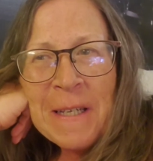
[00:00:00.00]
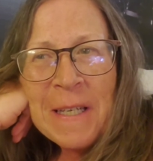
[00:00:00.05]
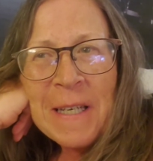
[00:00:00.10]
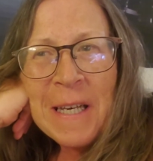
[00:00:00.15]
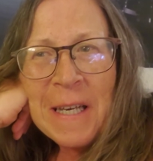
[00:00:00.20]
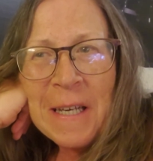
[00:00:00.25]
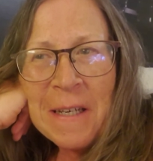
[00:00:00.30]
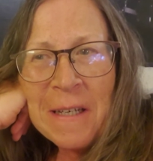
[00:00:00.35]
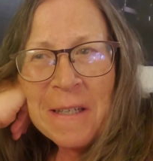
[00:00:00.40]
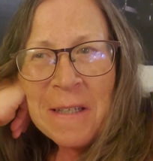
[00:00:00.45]

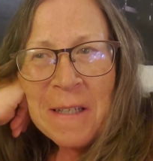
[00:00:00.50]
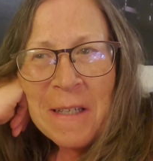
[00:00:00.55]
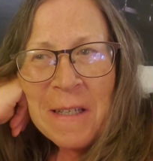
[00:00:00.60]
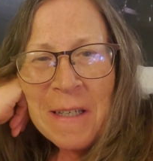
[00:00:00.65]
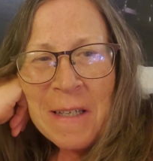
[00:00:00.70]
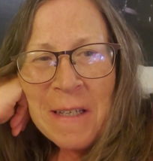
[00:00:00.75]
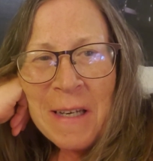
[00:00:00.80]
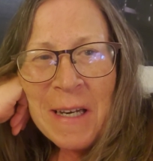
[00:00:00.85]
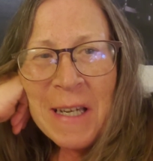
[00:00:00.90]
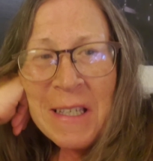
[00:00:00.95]
And
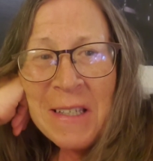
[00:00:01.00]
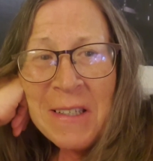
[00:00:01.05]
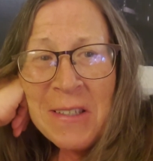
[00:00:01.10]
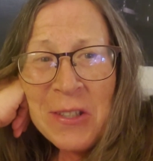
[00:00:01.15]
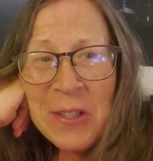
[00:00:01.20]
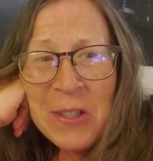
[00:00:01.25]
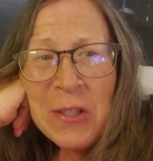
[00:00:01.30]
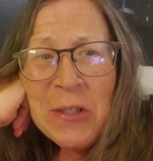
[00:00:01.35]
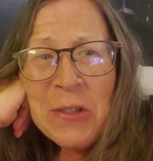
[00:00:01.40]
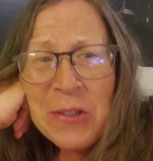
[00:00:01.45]
I
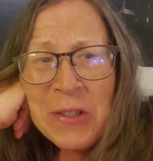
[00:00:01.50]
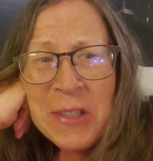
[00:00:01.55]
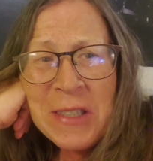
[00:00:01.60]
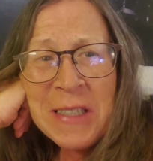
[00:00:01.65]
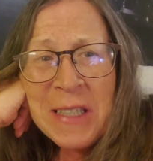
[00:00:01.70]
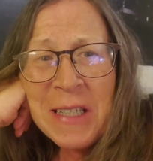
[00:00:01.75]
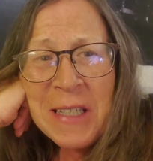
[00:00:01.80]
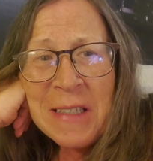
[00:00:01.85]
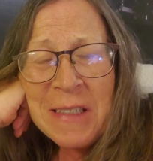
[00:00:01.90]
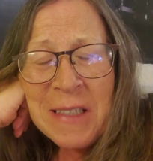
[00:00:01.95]
usually
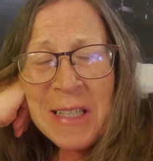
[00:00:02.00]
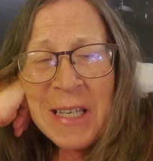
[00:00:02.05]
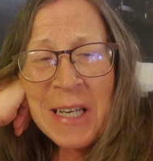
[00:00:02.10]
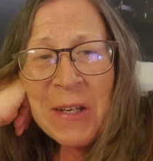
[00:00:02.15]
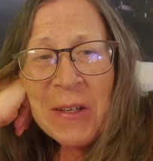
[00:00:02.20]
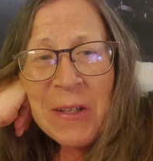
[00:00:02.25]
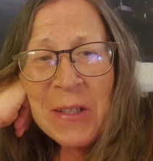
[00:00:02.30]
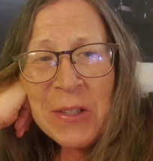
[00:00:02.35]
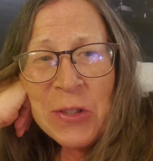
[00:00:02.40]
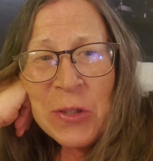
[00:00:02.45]
tend to
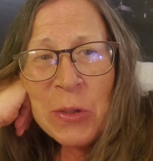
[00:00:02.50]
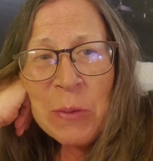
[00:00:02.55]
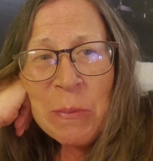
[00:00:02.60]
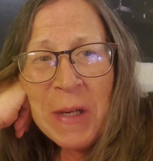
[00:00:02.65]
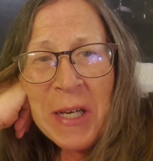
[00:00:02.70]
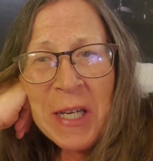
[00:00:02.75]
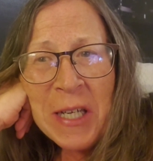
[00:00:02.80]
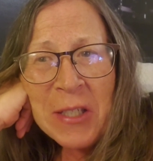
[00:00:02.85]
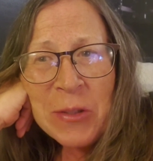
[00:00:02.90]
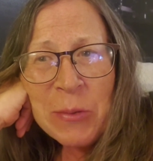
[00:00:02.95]
carry too
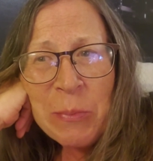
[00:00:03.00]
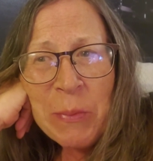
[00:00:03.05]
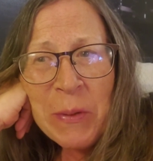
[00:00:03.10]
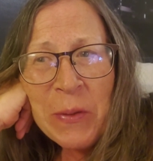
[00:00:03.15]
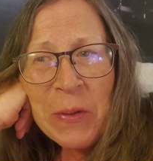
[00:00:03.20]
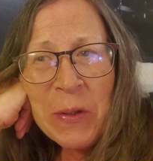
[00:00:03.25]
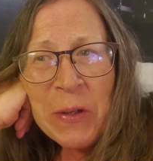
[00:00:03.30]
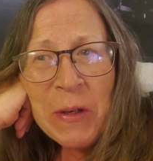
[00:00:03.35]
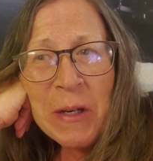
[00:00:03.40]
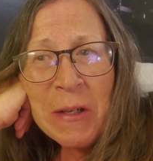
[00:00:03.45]
much, but
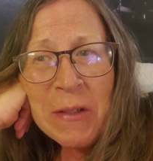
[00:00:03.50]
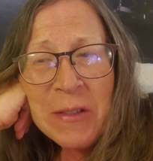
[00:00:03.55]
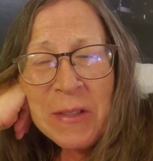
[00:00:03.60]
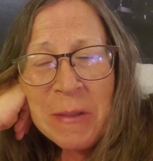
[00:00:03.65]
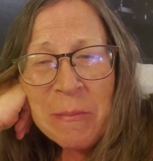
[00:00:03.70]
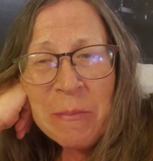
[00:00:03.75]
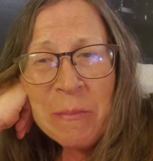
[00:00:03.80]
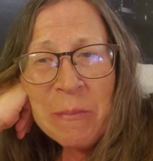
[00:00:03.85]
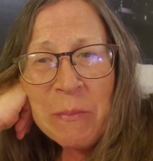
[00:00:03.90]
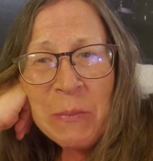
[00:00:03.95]
there are
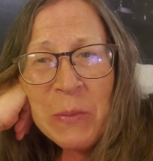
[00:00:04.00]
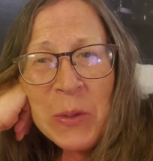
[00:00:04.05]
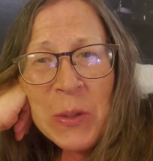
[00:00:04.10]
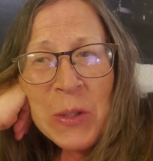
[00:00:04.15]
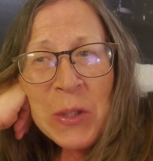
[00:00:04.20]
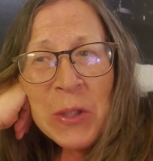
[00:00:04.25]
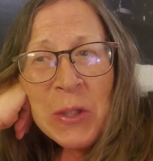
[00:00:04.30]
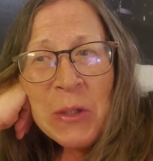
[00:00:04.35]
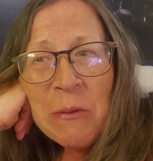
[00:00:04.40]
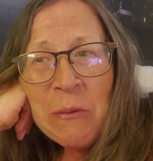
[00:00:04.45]
some
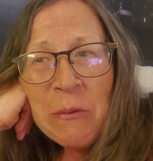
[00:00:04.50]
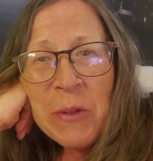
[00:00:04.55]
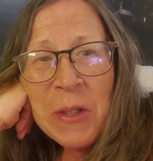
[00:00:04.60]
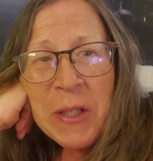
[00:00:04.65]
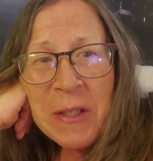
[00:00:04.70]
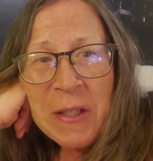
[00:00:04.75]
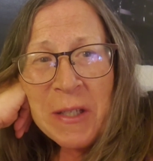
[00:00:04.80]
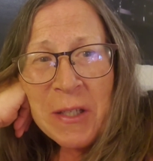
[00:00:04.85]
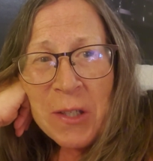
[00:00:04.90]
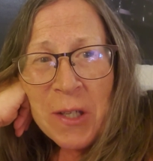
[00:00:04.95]

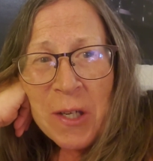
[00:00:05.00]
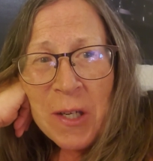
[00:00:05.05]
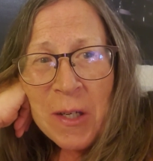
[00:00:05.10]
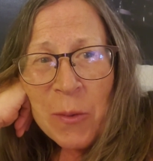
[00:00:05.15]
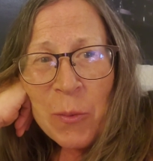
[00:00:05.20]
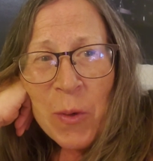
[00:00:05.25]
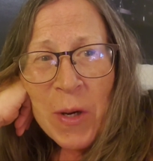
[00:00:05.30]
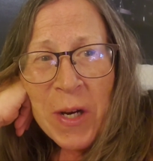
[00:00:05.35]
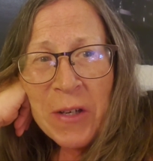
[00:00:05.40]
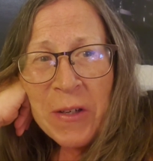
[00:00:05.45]
really long
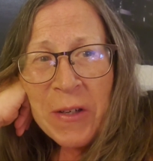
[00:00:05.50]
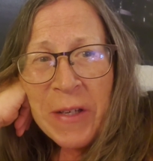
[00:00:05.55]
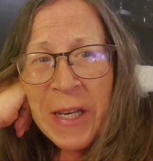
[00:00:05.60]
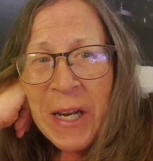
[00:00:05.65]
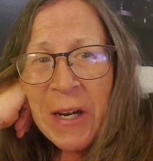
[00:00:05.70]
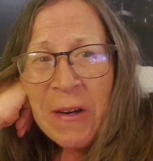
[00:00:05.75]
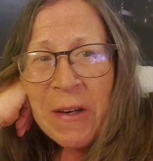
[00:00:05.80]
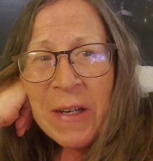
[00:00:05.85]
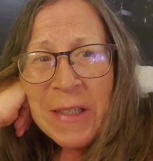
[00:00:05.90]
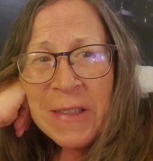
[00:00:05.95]
water
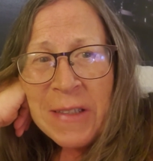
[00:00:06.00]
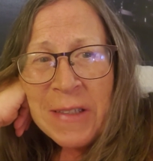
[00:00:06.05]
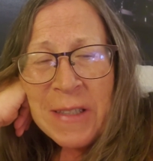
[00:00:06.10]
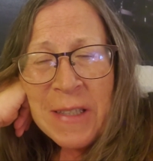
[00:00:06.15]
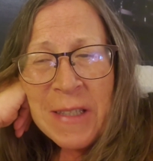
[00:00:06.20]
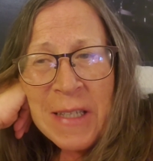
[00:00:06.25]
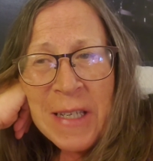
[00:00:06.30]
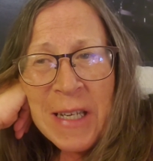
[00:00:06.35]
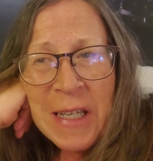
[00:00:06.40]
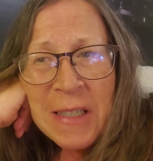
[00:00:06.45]
carries in
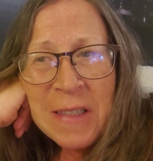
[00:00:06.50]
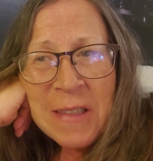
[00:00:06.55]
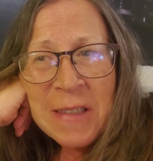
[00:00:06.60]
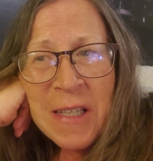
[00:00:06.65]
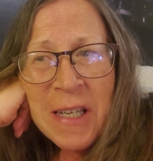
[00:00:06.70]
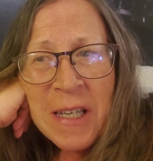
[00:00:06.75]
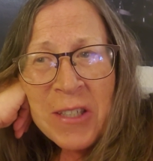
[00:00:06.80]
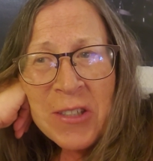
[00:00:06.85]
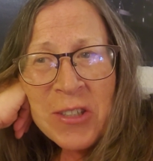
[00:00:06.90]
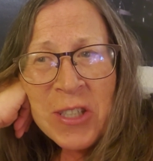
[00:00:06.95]
the next
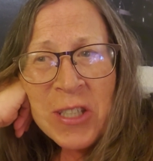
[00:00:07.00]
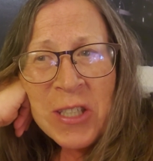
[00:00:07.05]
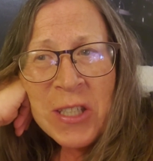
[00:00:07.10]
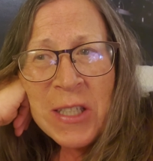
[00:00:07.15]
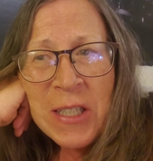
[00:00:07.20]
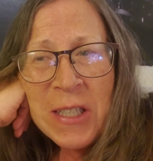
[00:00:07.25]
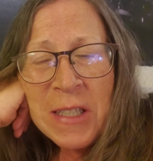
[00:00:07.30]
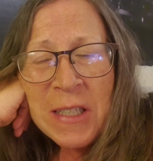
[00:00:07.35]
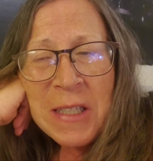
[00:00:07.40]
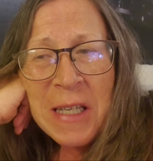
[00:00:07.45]

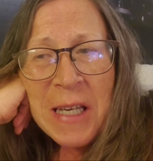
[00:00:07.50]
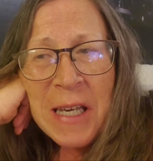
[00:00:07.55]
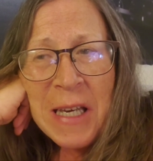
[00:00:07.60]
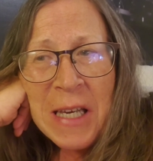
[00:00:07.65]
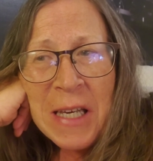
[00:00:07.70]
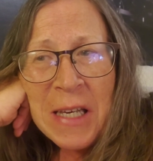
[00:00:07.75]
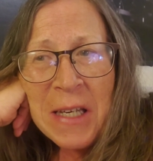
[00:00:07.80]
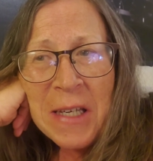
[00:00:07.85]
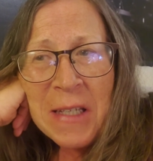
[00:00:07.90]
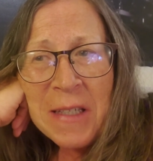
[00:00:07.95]
section,
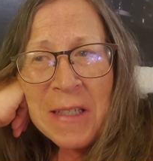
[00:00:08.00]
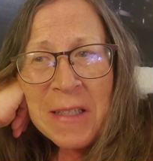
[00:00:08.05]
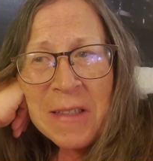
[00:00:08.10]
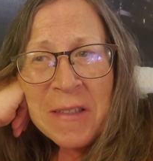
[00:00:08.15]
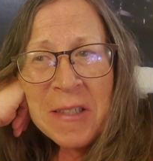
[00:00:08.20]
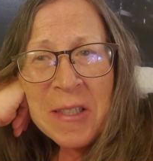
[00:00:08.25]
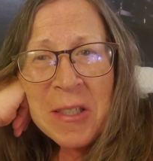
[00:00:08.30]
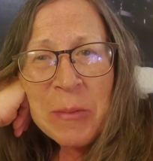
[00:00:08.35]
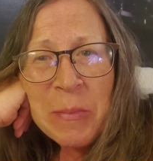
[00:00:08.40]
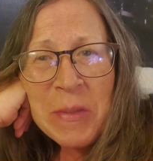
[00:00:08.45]
and it's
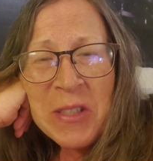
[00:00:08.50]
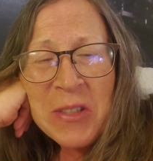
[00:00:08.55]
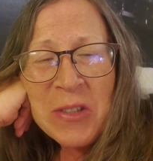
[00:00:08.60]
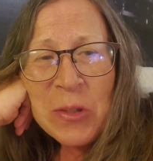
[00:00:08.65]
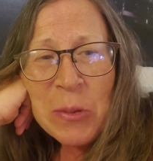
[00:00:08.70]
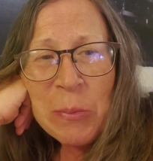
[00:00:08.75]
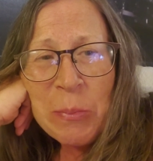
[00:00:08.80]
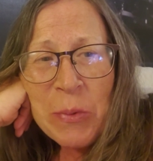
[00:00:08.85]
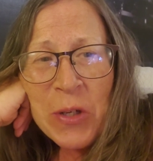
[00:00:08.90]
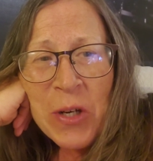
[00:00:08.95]
going to be
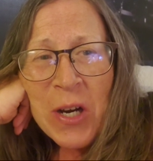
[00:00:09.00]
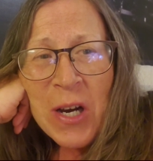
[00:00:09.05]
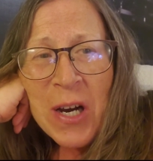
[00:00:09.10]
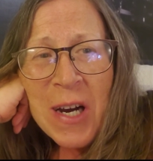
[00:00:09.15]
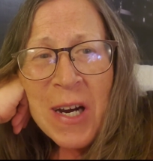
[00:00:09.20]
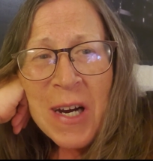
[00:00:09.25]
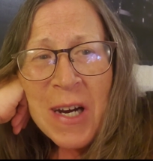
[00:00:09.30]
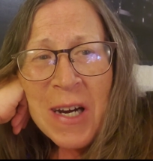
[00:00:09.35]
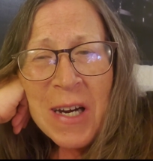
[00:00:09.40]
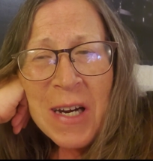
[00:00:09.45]
super
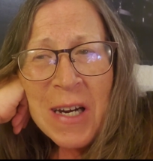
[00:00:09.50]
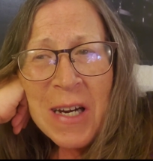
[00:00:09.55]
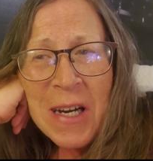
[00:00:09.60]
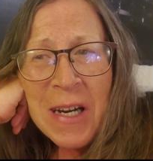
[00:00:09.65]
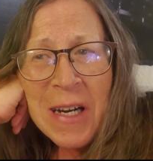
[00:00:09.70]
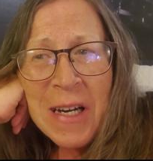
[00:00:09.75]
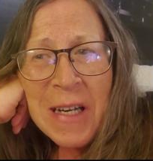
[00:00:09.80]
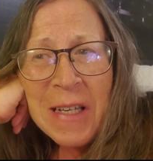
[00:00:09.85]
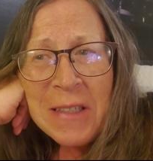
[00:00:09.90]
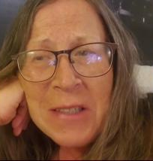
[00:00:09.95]

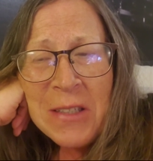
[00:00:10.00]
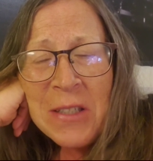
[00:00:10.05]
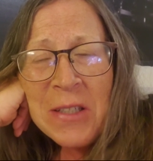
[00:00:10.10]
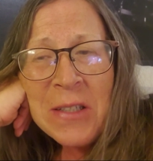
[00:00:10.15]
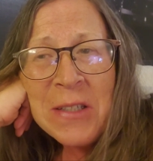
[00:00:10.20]
hot.